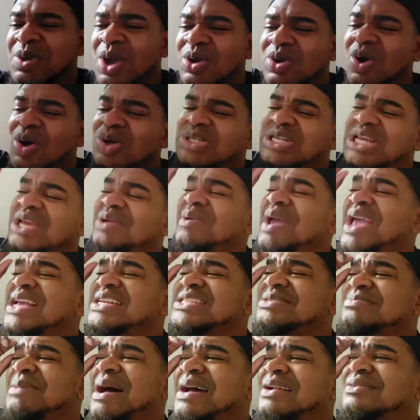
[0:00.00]
your dot TV,
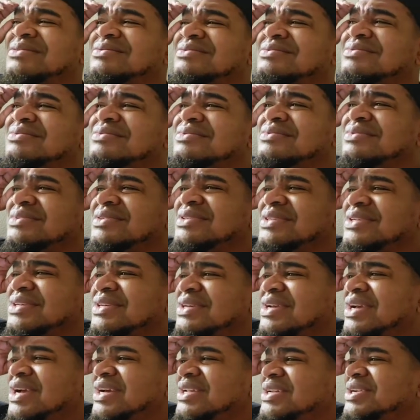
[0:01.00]
man
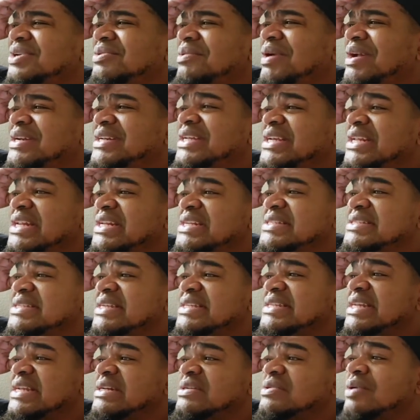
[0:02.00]
then what dealings
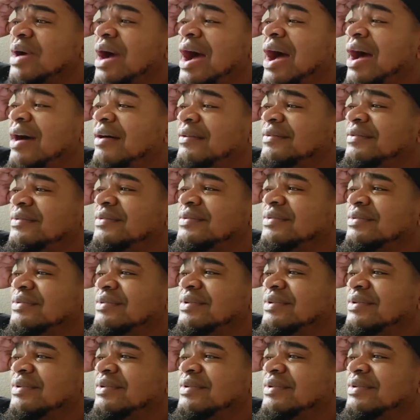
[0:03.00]
they tend to have,